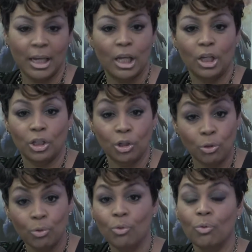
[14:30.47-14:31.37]

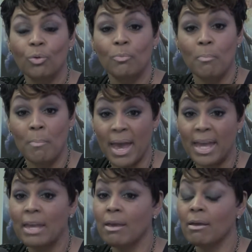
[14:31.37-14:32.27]
You
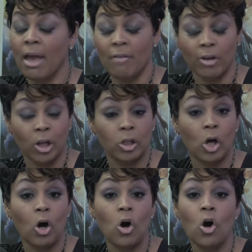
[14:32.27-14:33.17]
may have a
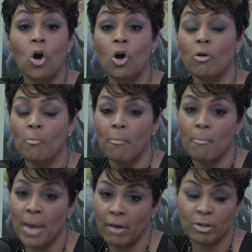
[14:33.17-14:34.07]
long
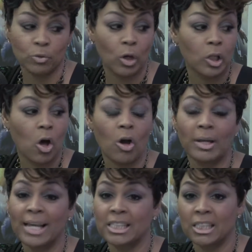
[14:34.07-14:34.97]
marriage or a long
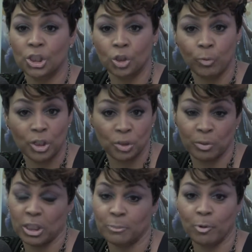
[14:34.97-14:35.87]
lasting situation
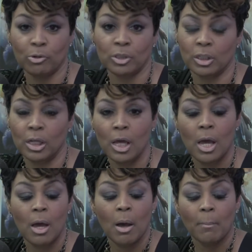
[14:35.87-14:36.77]
with this person,
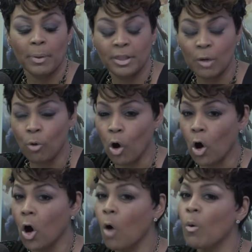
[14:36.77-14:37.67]
but there will
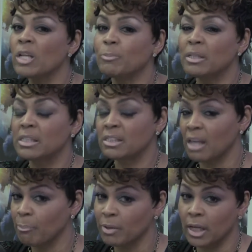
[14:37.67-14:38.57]
always be
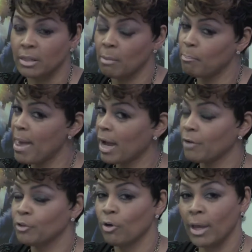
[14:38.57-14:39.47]
something in the back
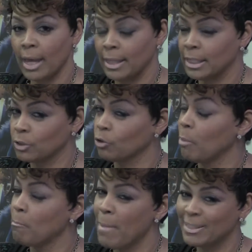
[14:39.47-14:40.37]
of your head that's going to
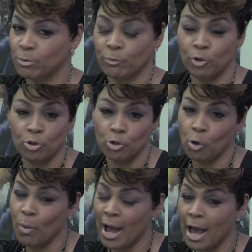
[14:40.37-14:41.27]
mess with you. You
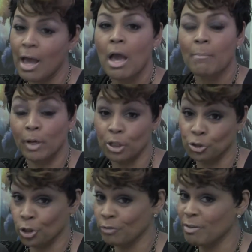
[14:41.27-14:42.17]
know why? Because
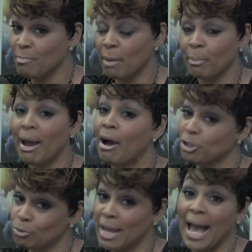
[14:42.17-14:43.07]
you're going to remember how
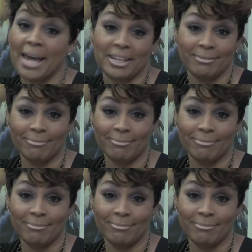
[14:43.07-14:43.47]
you got it.